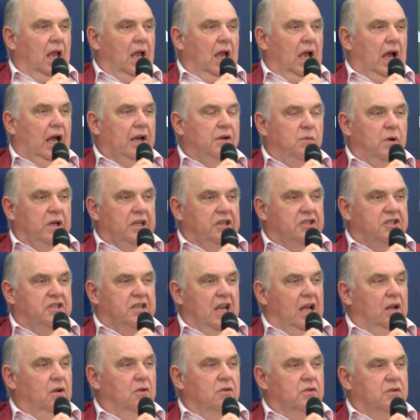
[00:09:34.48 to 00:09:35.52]
and which
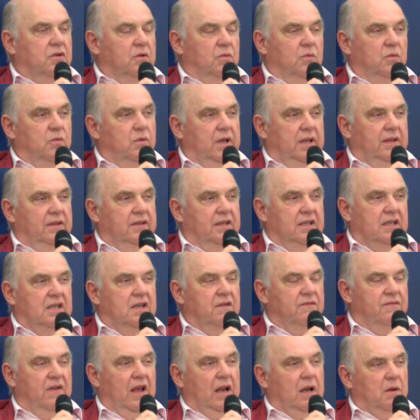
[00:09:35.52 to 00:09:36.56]
dealt with the
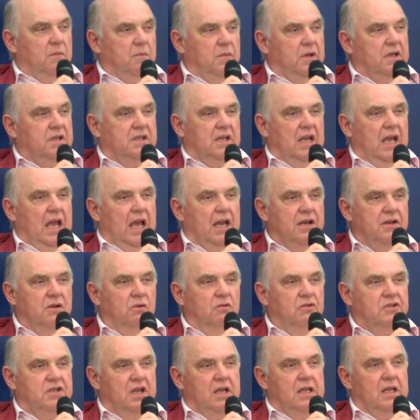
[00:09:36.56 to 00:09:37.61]
development and
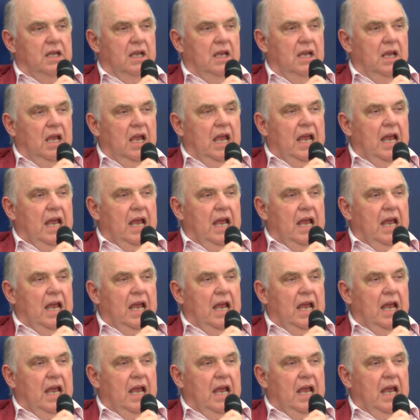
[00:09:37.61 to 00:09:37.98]
also the